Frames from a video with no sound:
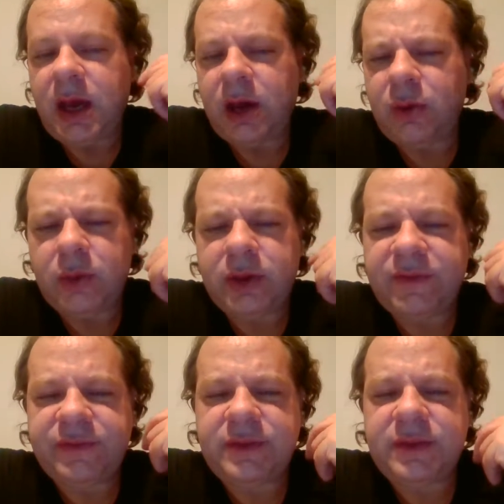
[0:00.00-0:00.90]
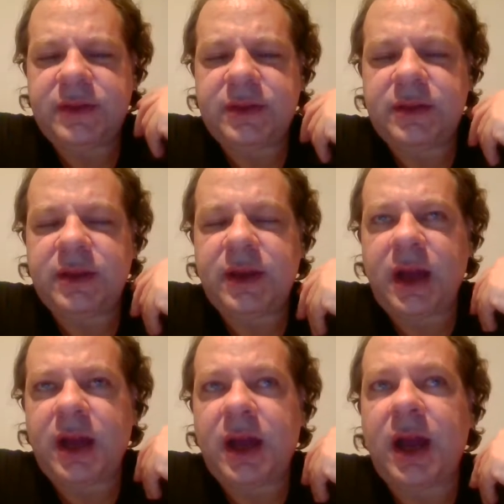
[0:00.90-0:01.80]
I don't wanna f
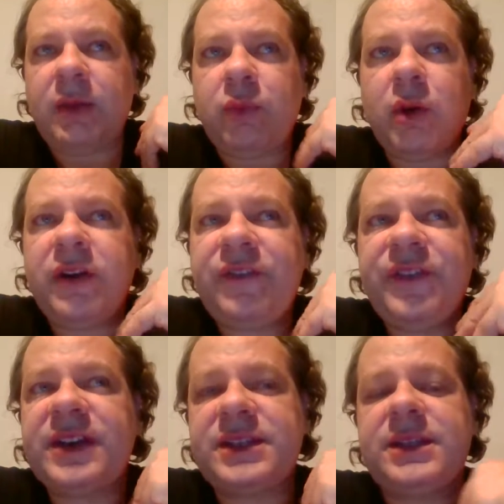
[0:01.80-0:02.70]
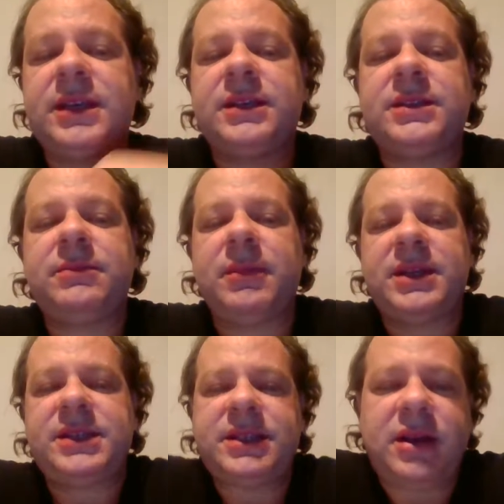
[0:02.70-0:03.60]
I wanna fix things
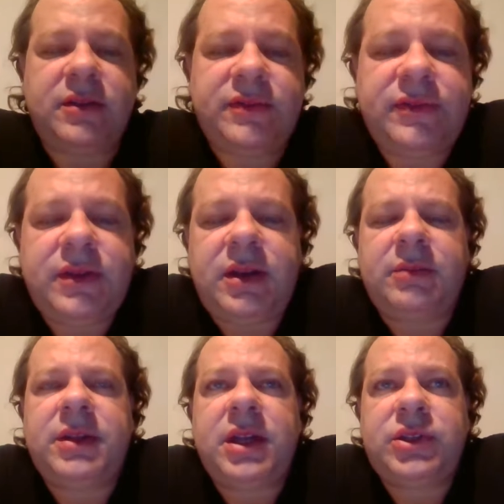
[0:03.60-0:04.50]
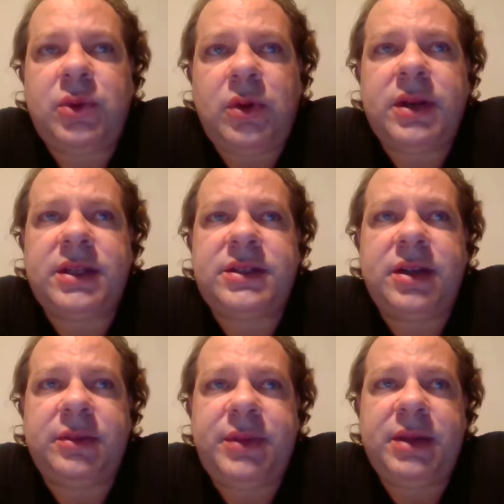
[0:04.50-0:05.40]
myself, and I'm not talking to
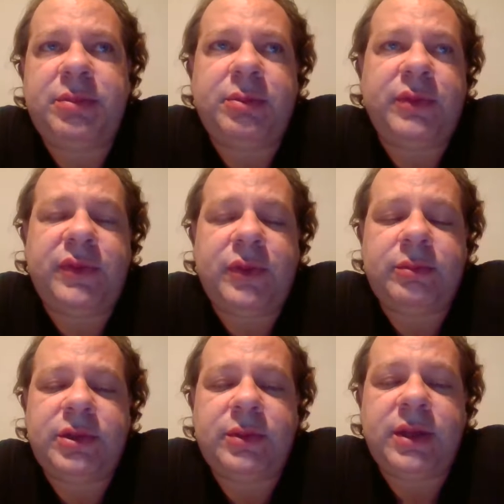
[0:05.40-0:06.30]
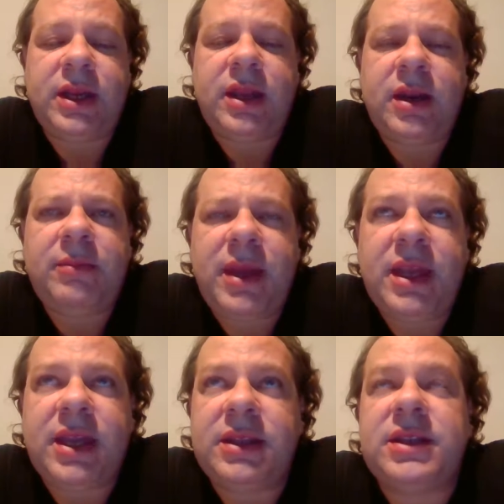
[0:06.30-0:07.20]
other people before I'm doing it, and I'm
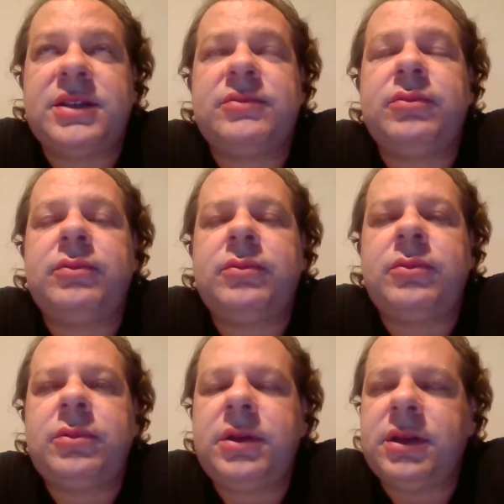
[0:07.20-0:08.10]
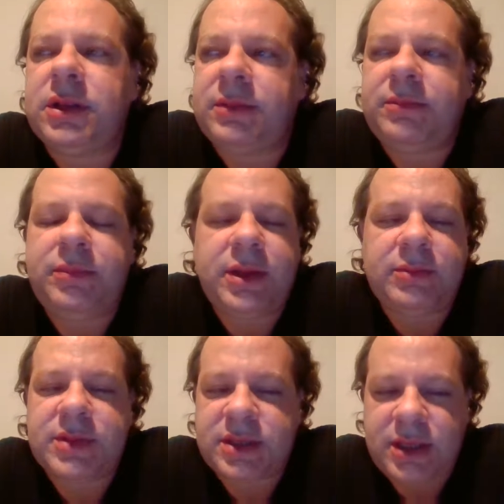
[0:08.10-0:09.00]
making these really big
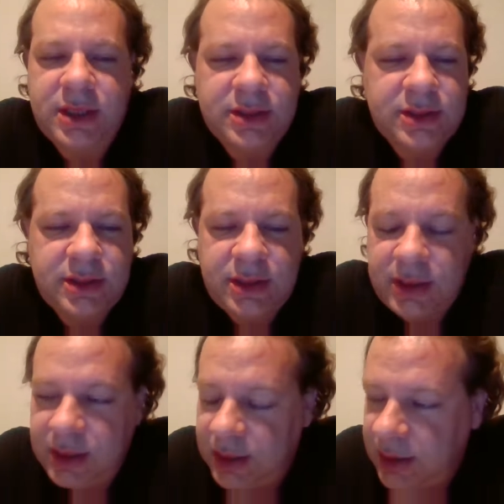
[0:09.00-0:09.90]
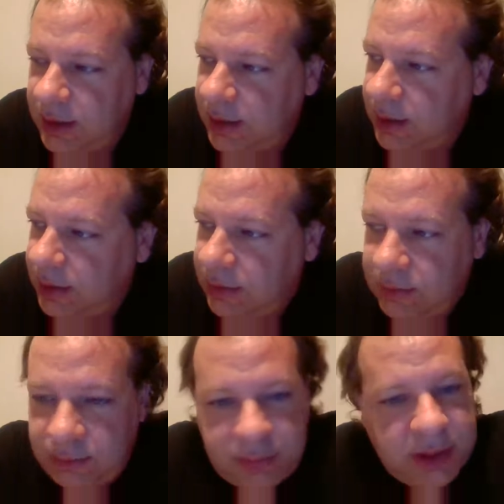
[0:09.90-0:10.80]
mistakes.
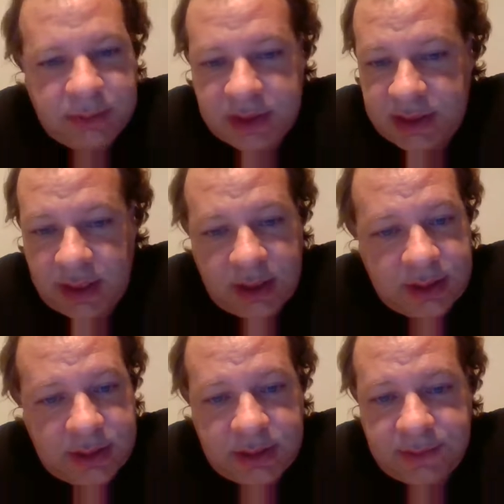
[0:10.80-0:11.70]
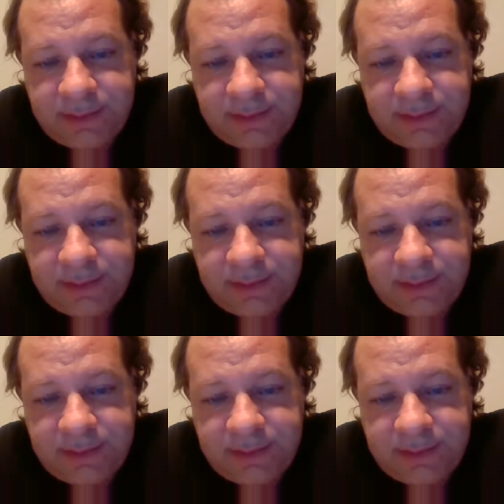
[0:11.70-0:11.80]
Big mistakes.